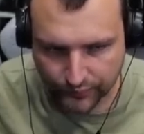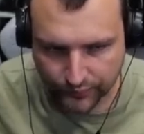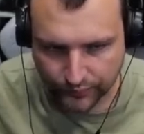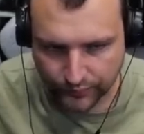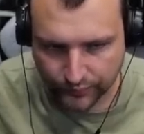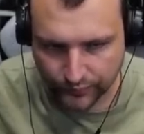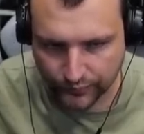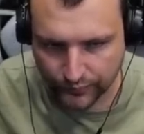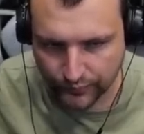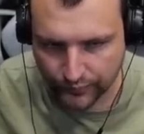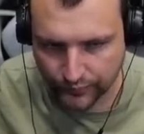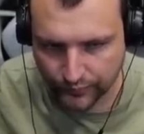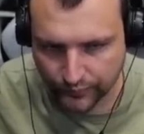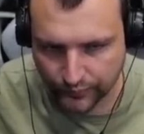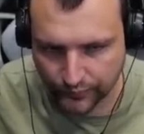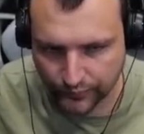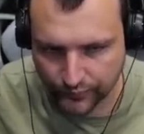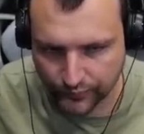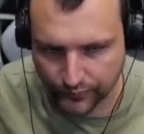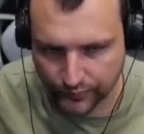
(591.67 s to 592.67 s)

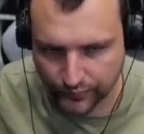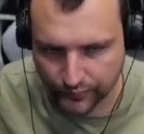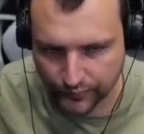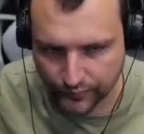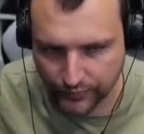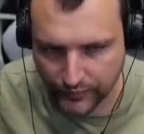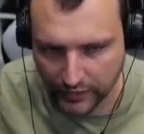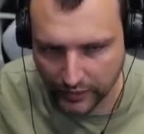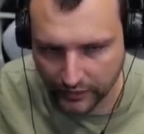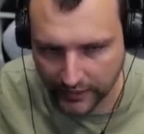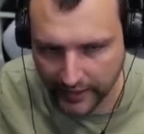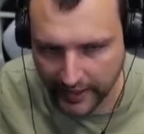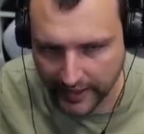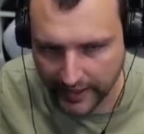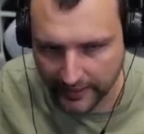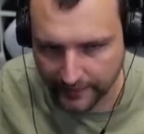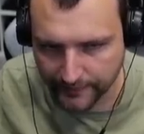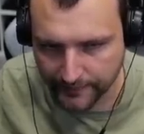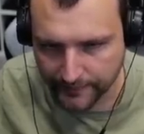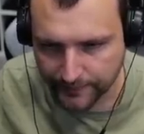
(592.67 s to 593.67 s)

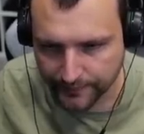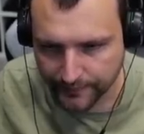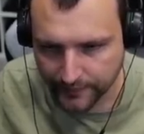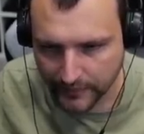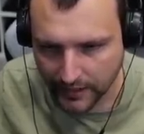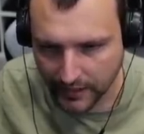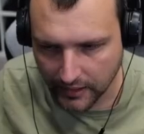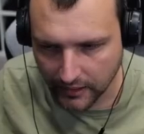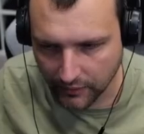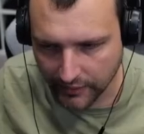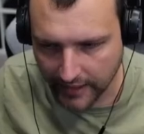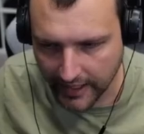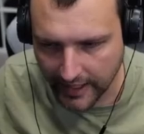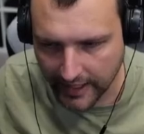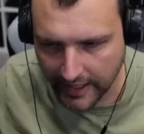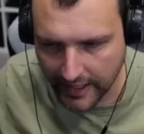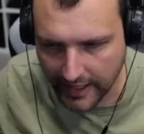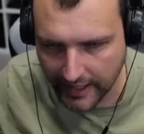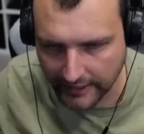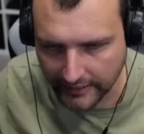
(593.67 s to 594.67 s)
Okay.
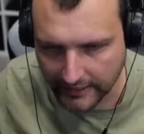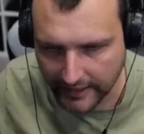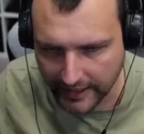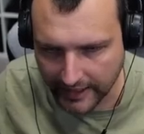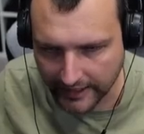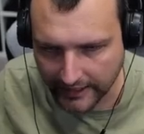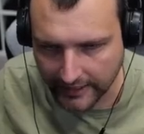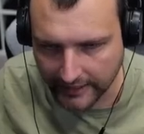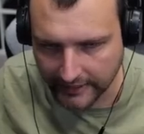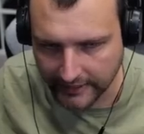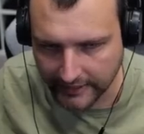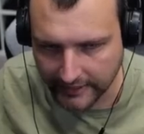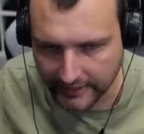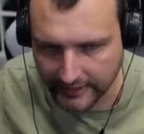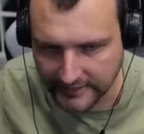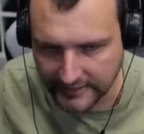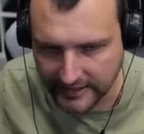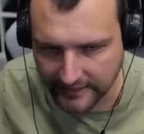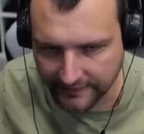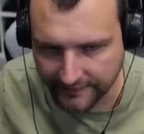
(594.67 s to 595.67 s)
Okay, I like it. It
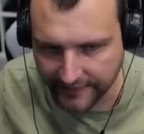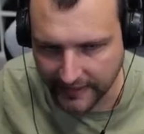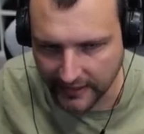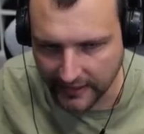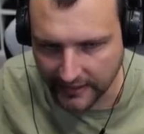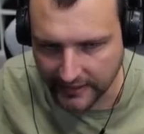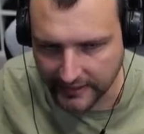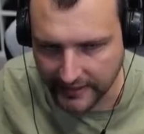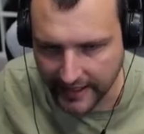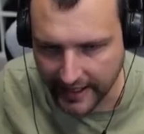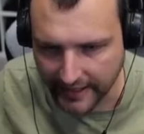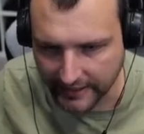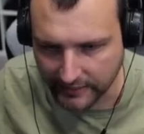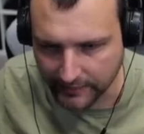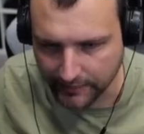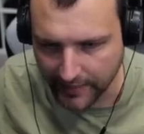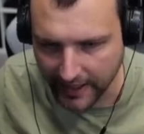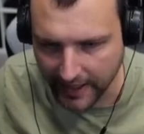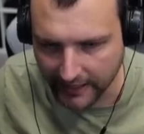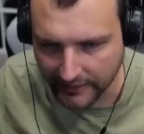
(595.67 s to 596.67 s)
doesn't feel
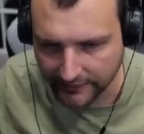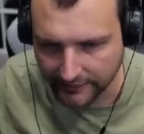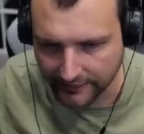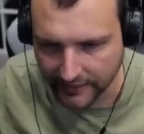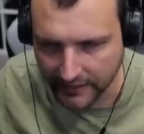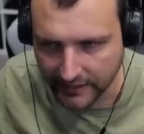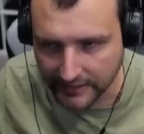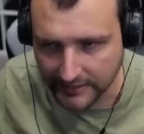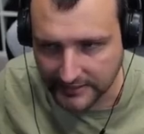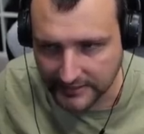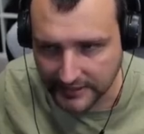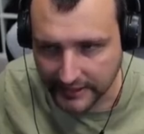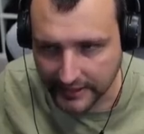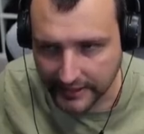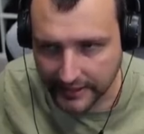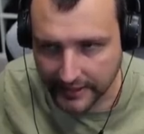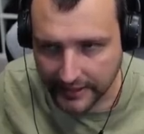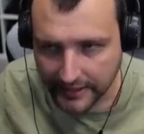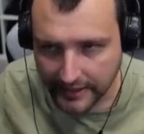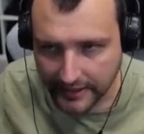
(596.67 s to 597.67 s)
that bad, fellas.
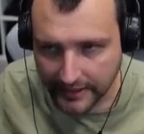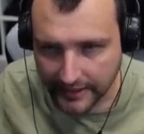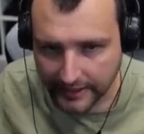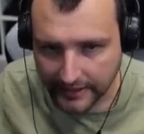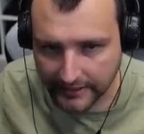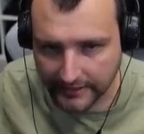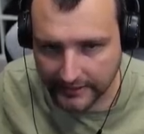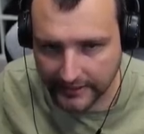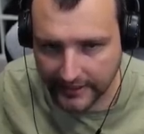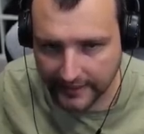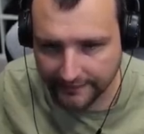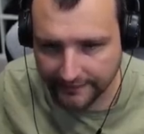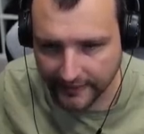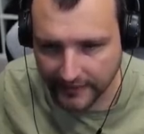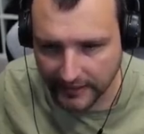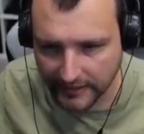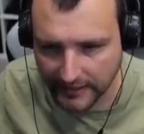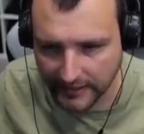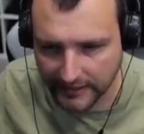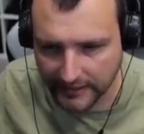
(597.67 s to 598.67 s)
It
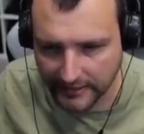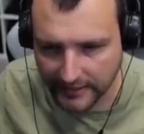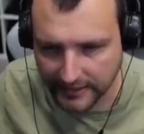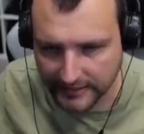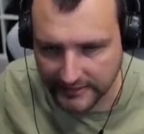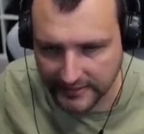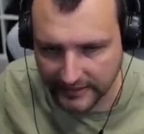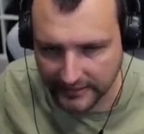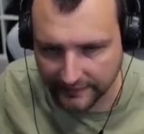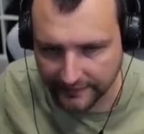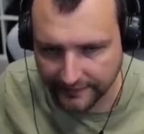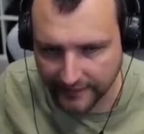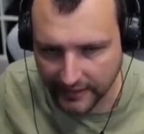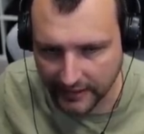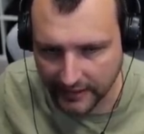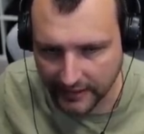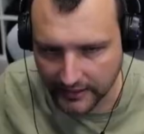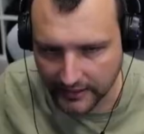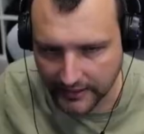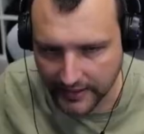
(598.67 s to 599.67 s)
definitely doesn't
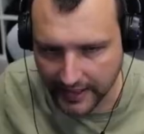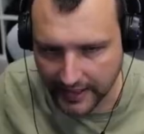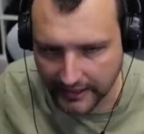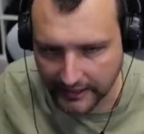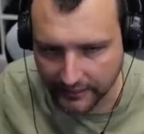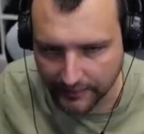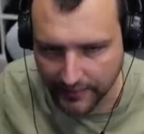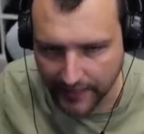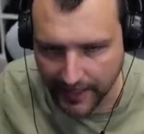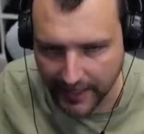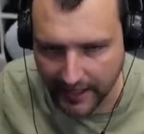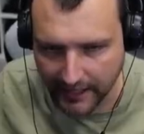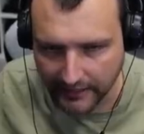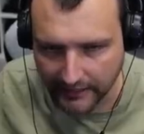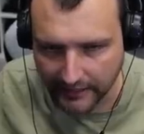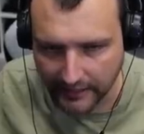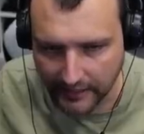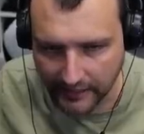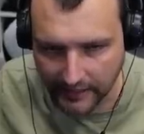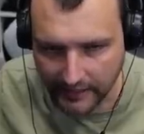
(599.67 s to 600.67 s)
feel that
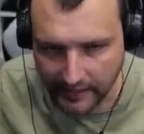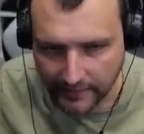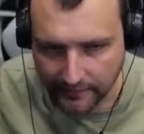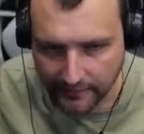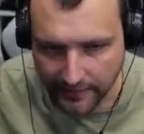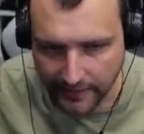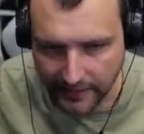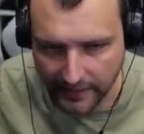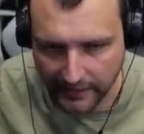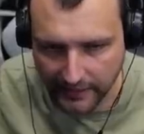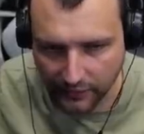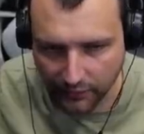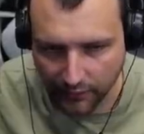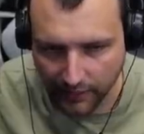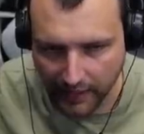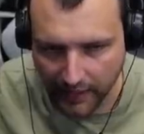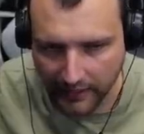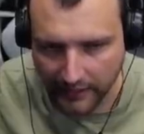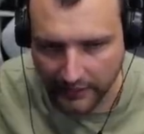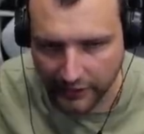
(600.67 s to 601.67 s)
bad.
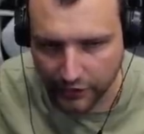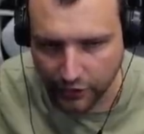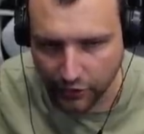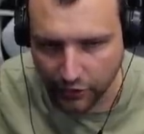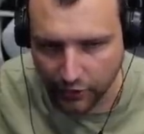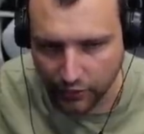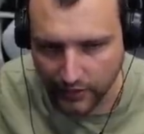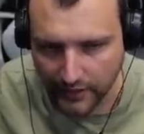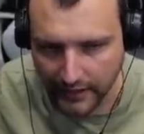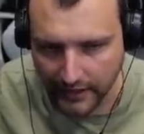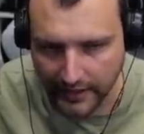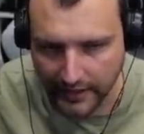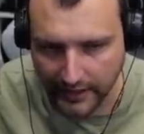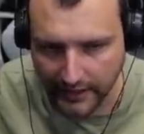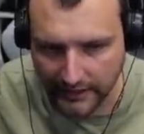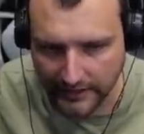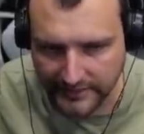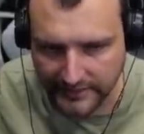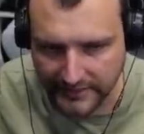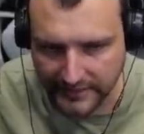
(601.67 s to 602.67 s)
Meanwhile, you
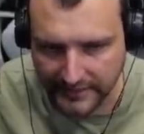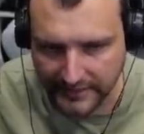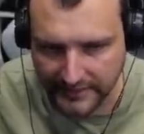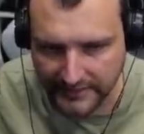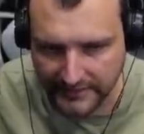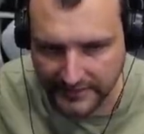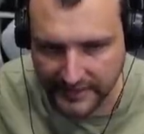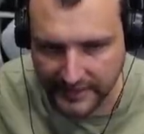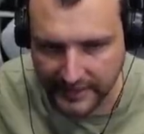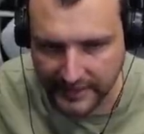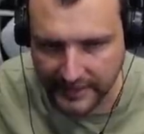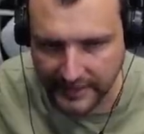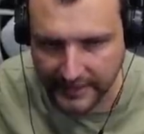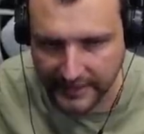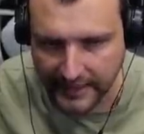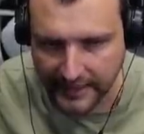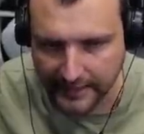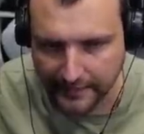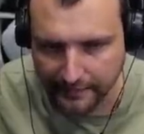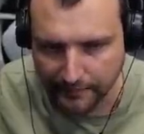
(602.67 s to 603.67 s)
ELC
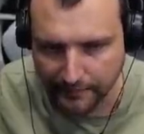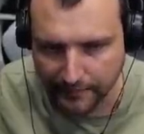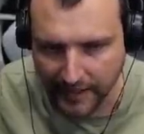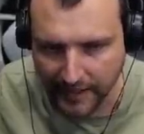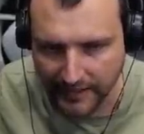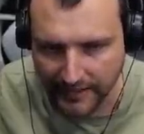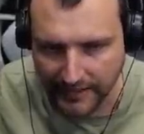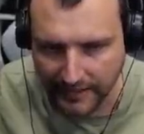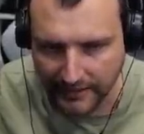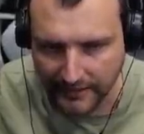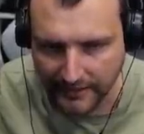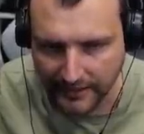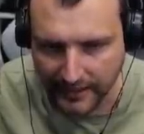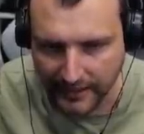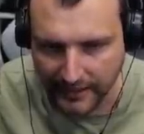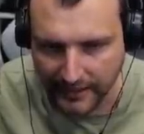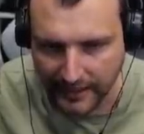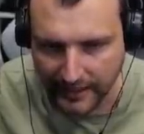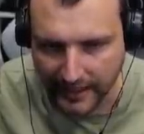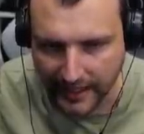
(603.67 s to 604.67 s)
sneaky mother
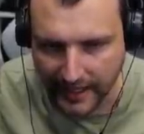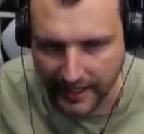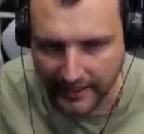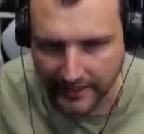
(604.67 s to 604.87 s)
trucker, I